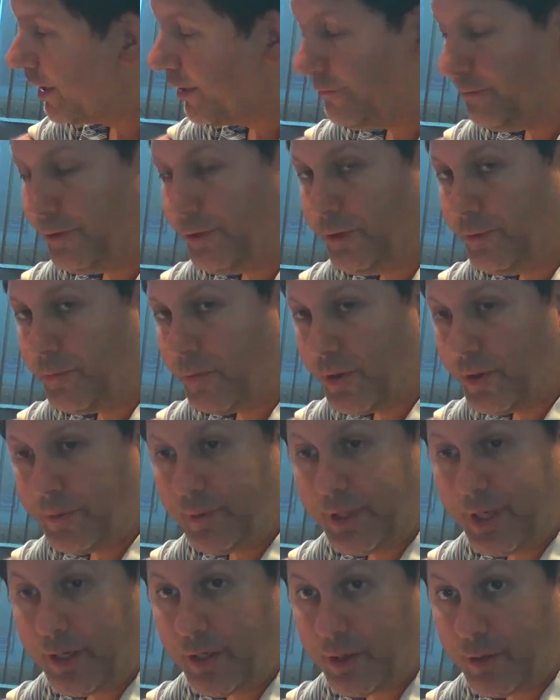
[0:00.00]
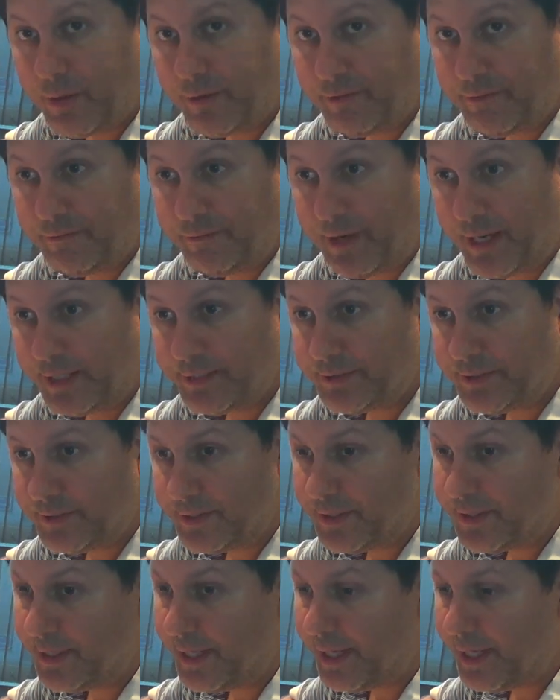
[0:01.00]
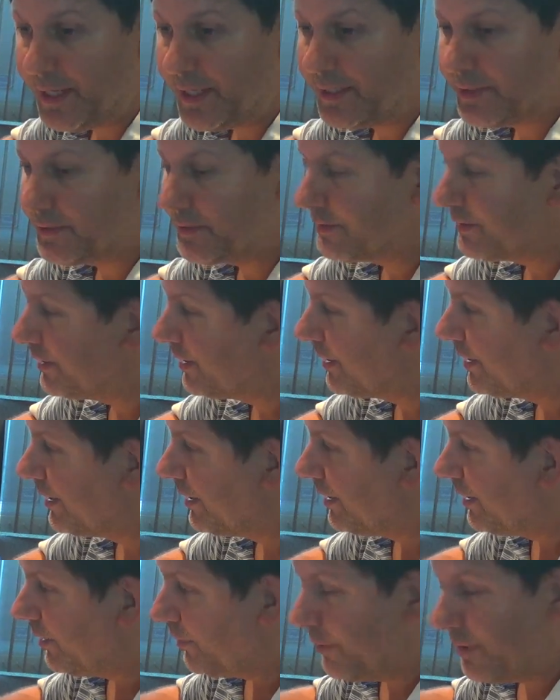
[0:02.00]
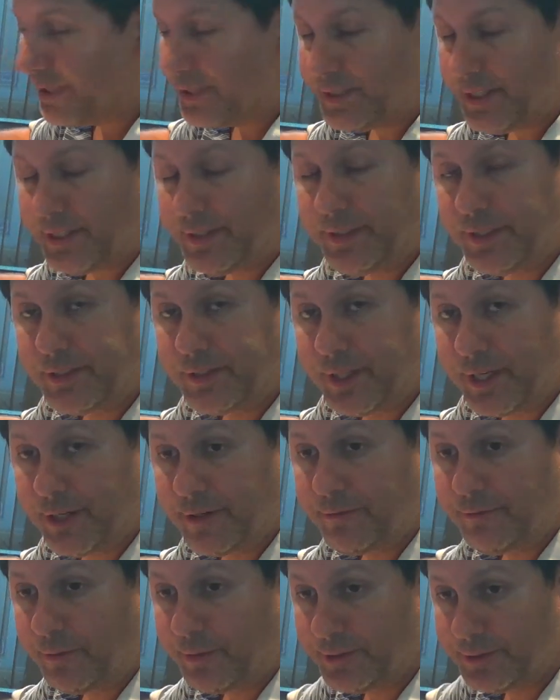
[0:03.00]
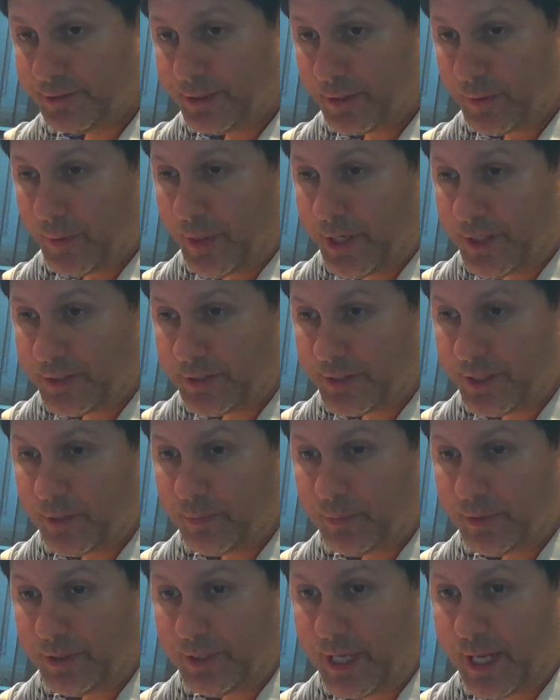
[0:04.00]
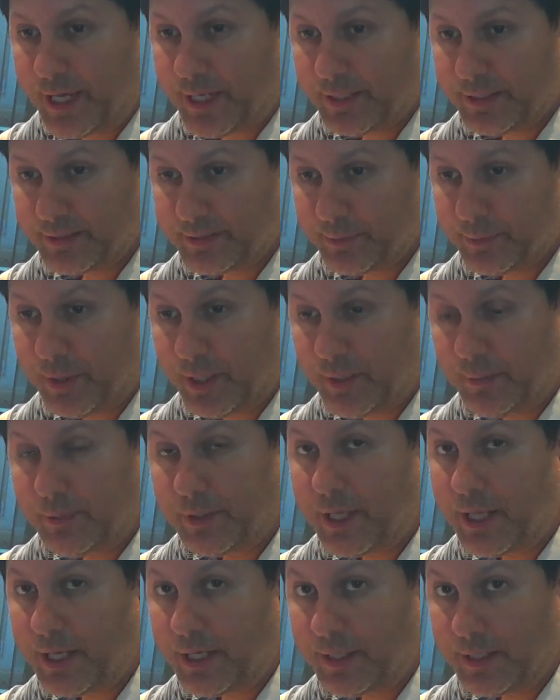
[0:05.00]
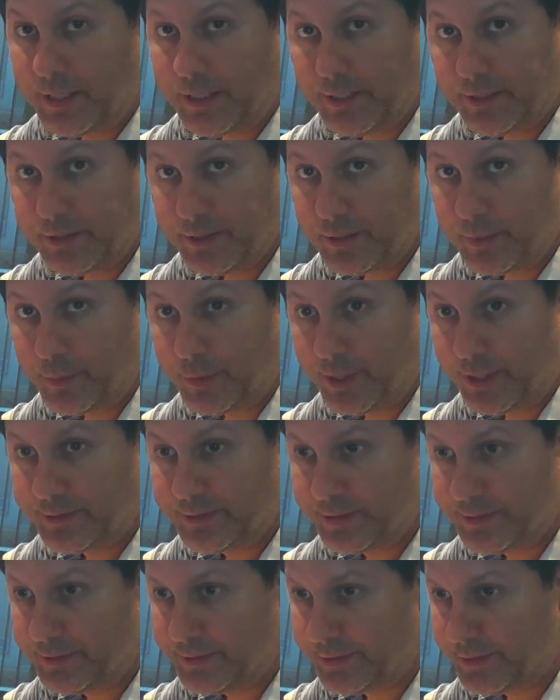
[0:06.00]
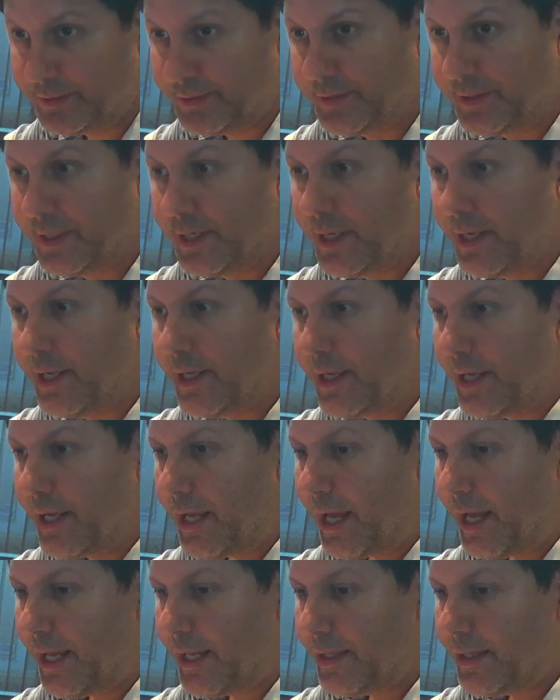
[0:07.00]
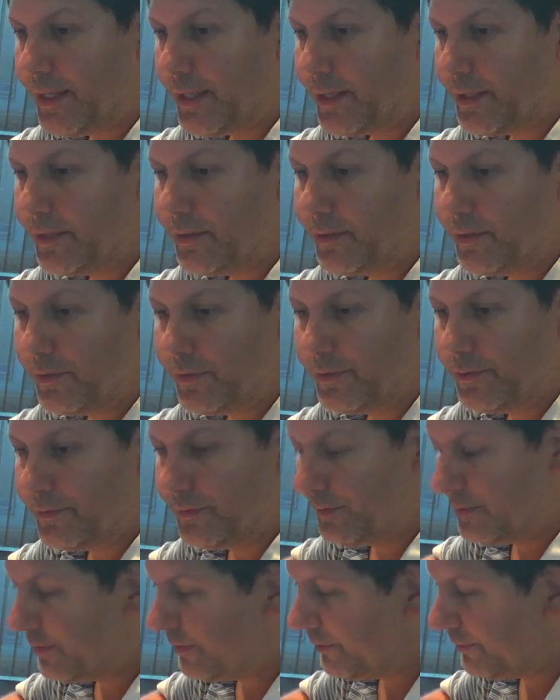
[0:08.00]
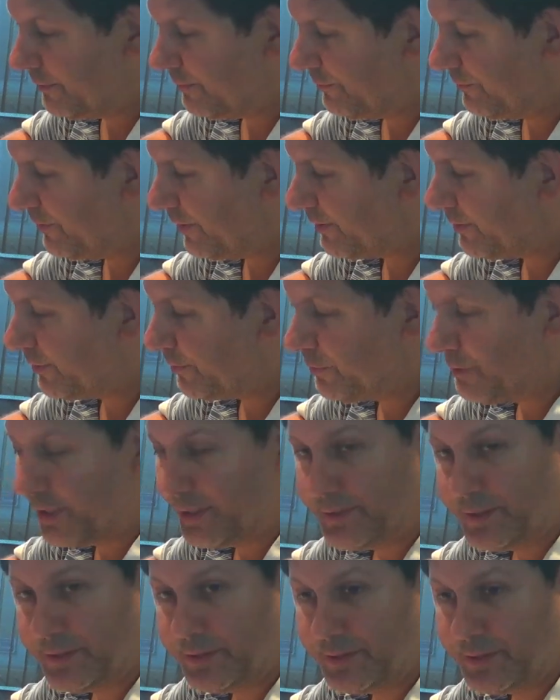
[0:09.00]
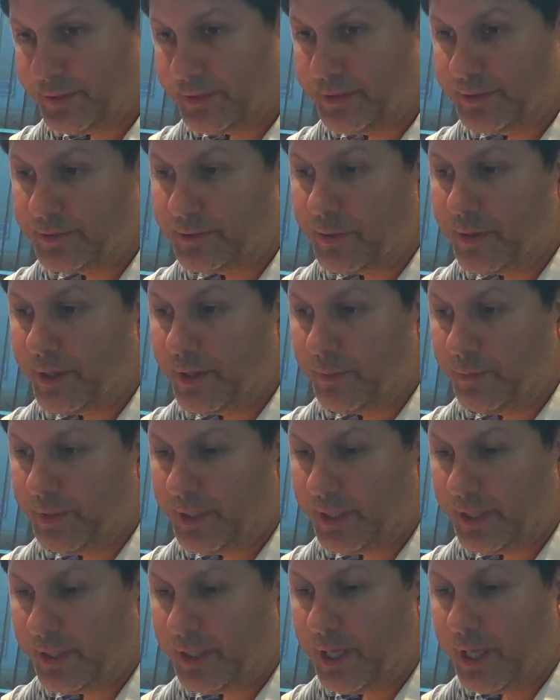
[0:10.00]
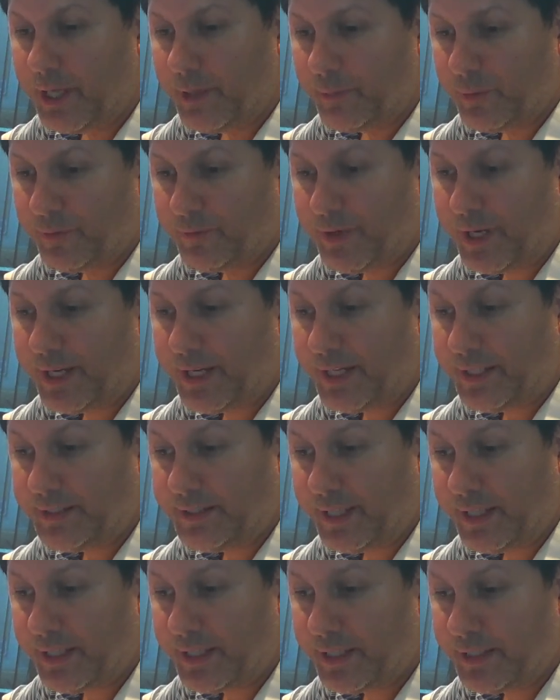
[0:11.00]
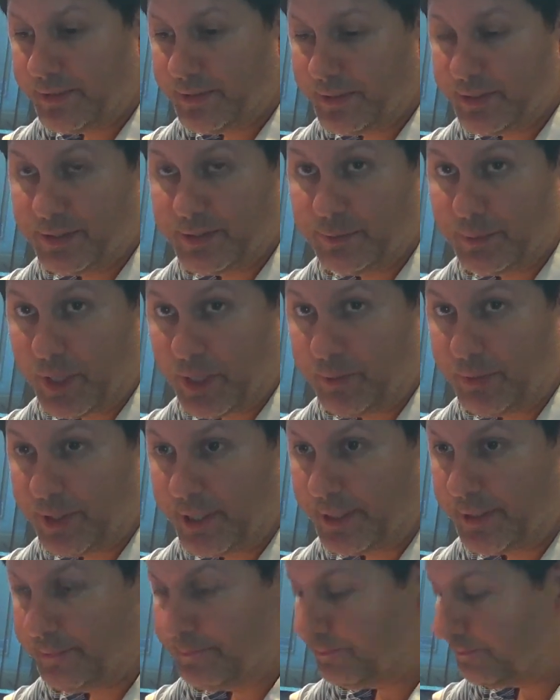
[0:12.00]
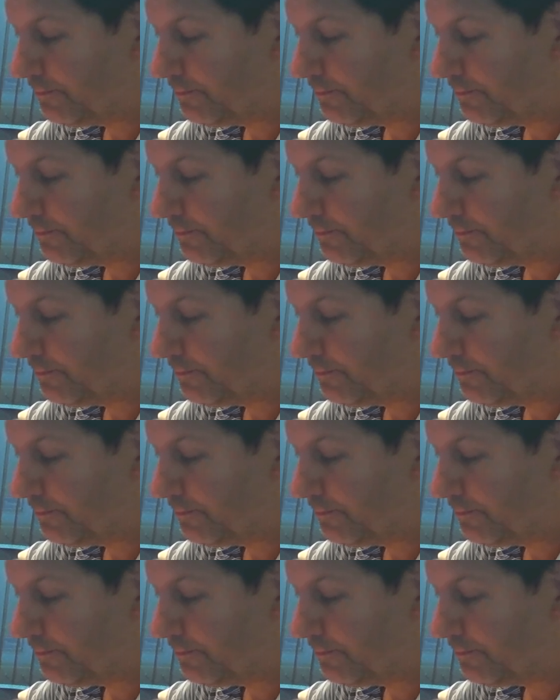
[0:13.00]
Furthermore, we can go even faster than that. We can take the entire force equation and put that as a pipeline into the processor. And then the vector processor is going to be providing data to this pipeline.